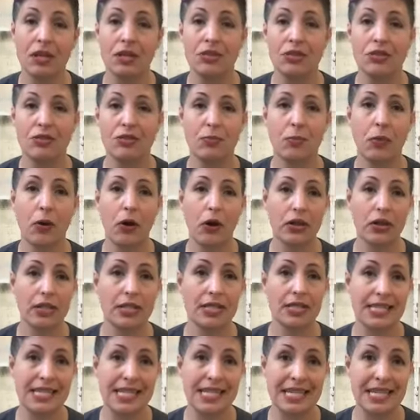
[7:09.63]
They're bought at
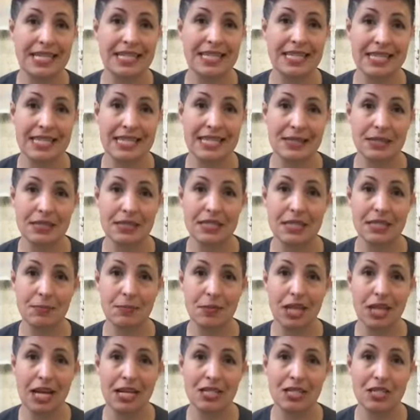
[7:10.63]
Scenic
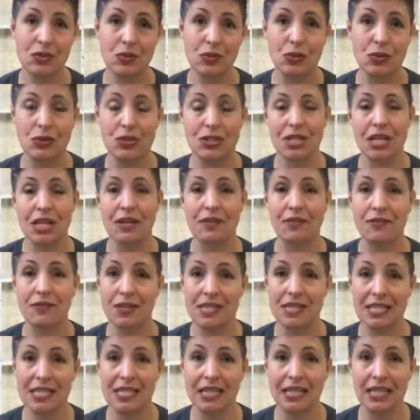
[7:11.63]
supply stores like
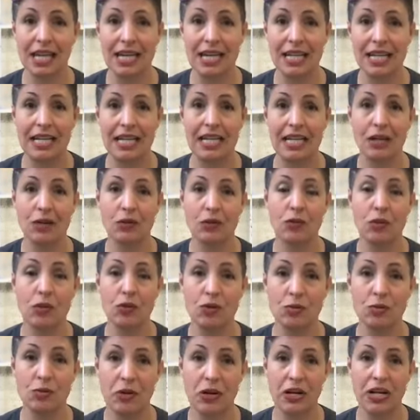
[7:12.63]
Vincent Lighting,
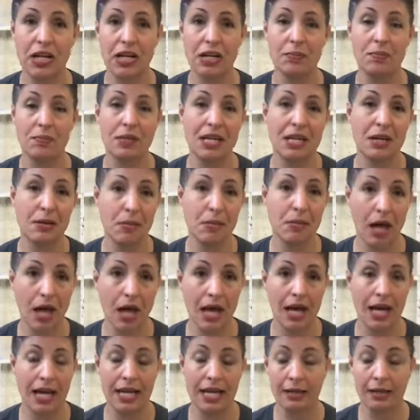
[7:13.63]
Rose Brand,
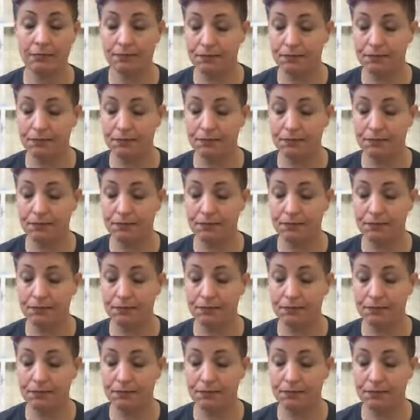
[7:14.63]
BMI.